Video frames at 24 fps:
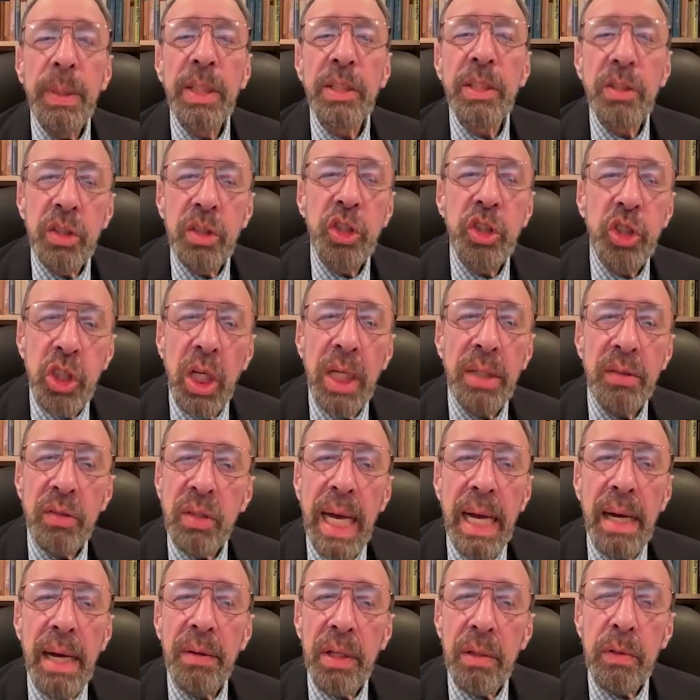business shut
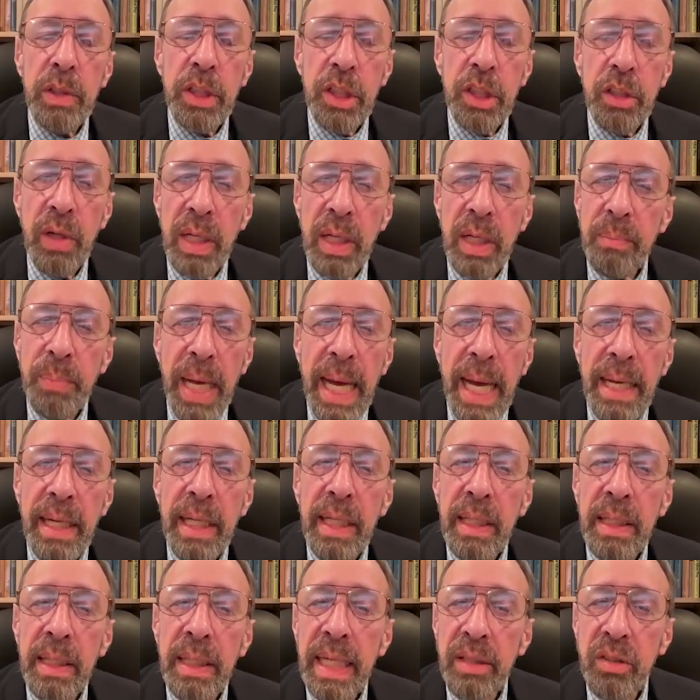down. There was a great
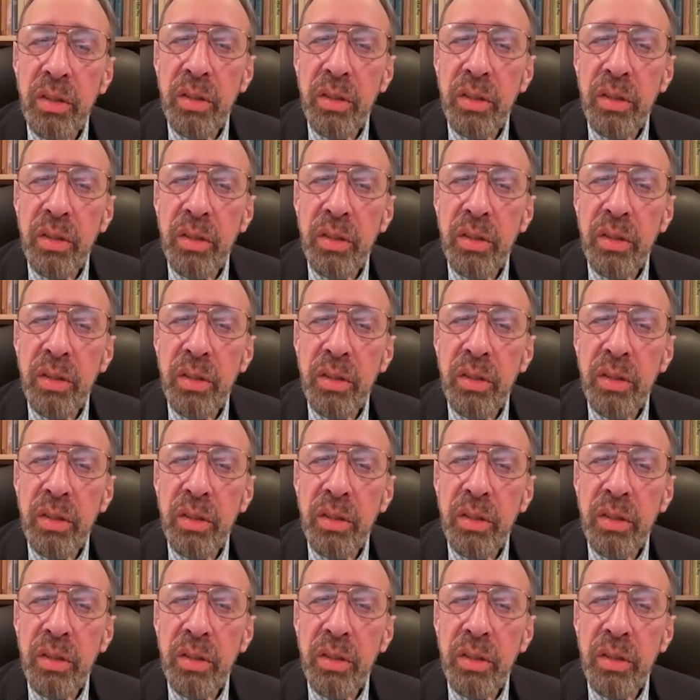panic in